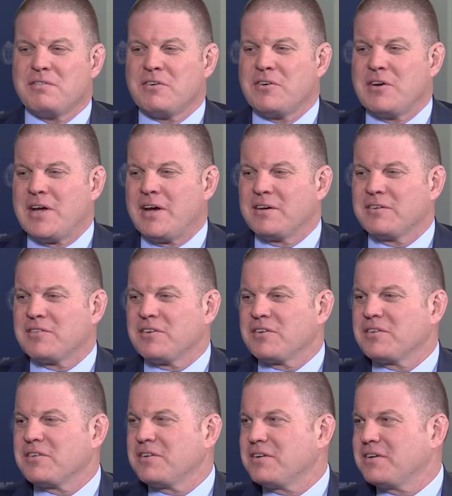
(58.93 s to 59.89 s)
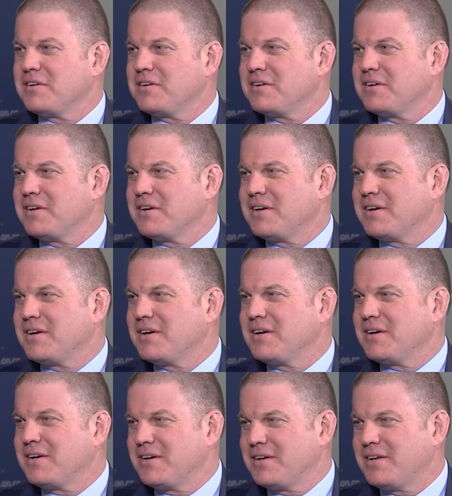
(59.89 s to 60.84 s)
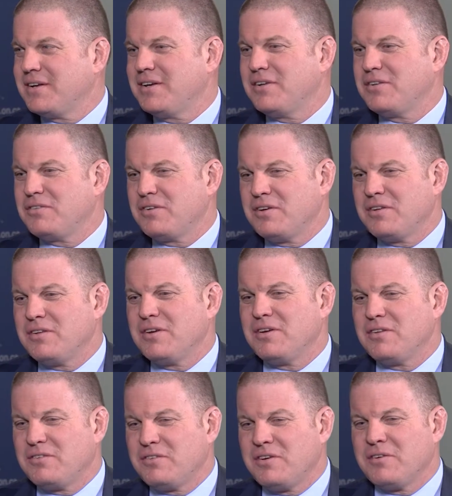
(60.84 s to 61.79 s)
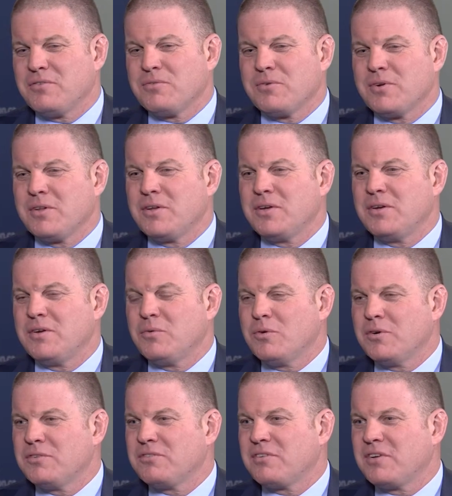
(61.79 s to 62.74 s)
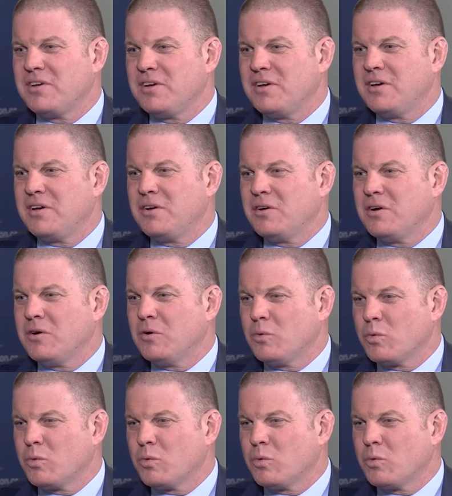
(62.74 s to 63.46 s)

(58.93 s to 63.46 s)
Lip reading: very hectic. It really was a